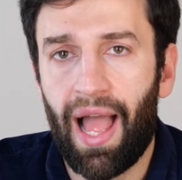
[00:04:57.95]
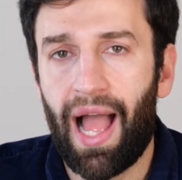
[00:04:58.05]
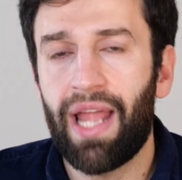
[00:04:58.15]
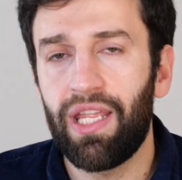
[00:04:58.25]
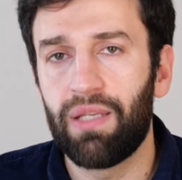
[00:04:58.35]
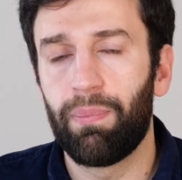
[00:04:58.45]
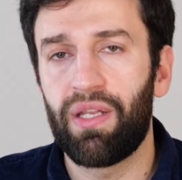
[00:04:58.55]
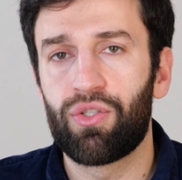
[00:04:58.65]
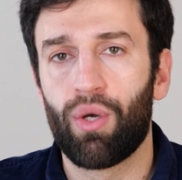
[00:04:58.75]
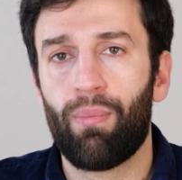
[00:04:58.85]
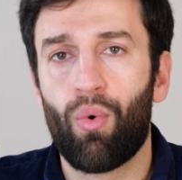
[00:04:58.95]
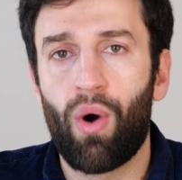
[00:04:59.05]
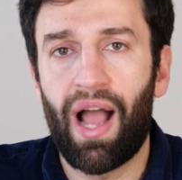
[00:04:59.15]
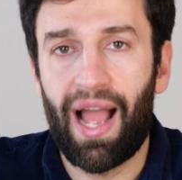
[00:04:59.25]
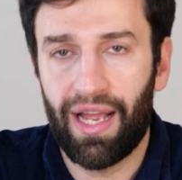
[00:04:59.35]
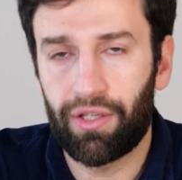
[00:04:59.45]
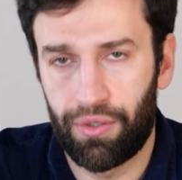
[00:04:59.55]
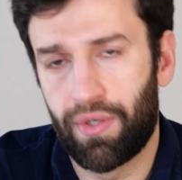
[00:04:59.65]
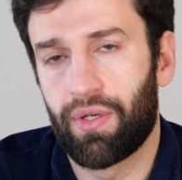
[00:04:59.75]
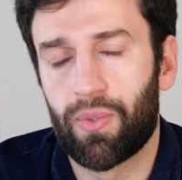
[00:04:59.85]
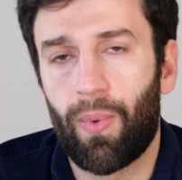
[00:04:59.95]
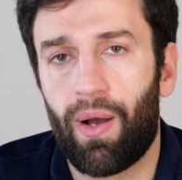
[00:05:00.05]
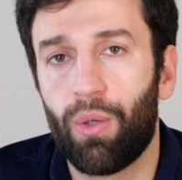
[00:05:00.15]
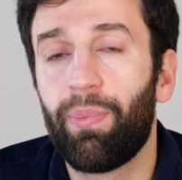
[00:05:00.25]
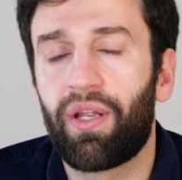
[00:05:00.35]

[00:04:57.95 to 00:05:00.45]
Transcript: and it means you're more accurate as well